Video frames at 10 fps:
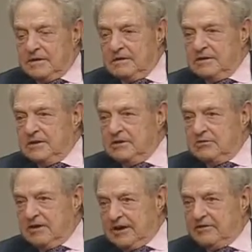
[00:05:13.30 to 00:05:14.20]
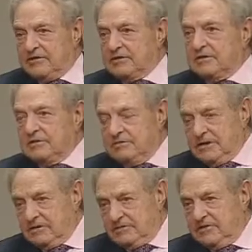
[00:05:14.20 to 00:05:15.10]
the U.S.
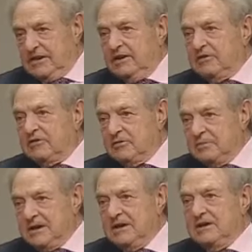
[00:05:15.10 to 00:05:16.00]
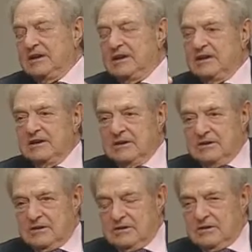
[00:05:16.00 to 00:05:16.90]
will cease to be the
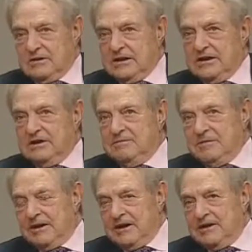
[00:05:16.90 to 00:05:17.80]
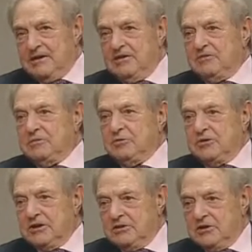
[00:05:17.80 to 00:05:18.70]
the
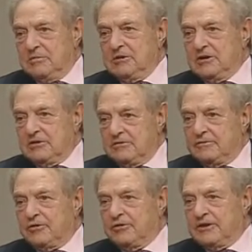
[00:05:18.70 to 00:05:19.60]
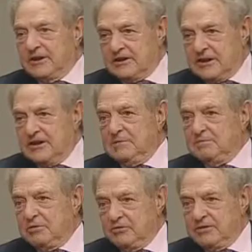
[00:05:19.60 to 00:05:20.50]
undisputed dominant force that can
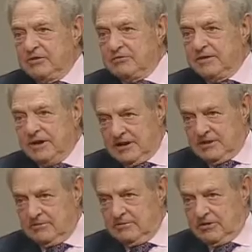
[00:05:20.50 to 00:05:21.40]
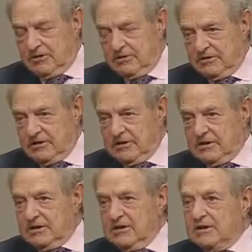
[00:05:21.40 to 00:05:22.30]
impose its will on the world.
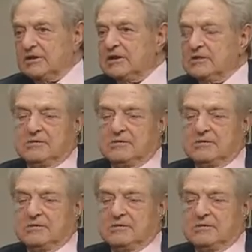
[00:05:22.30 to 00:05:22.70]
Uh,